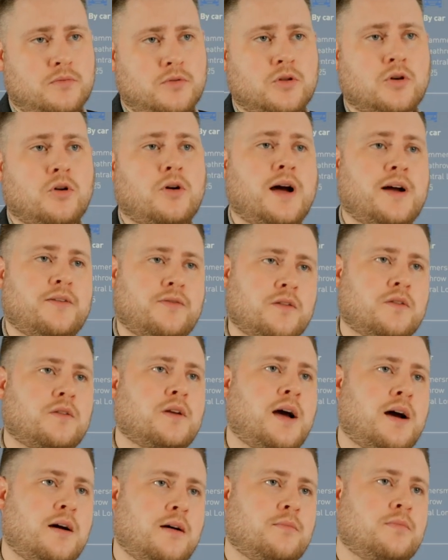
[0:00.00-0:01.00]
not having
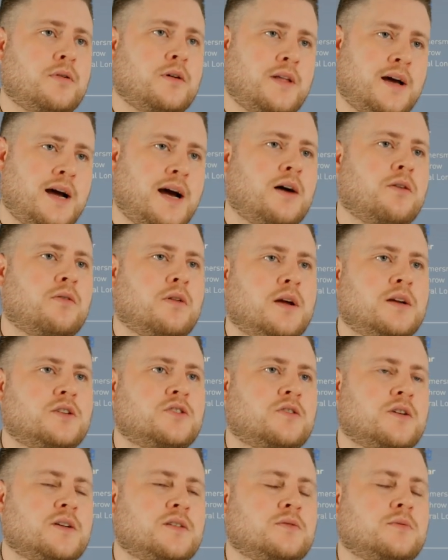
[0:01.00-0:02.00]
to put that outlay
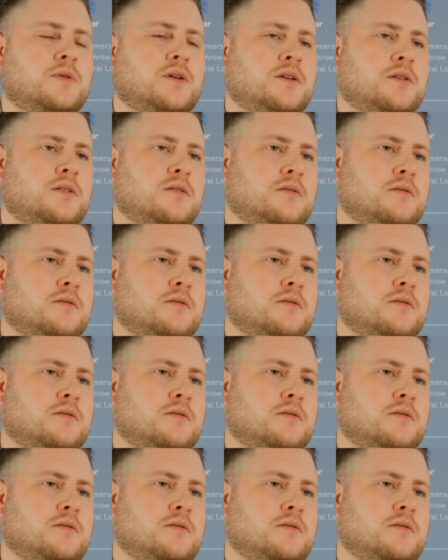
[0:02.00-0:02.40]
straight away.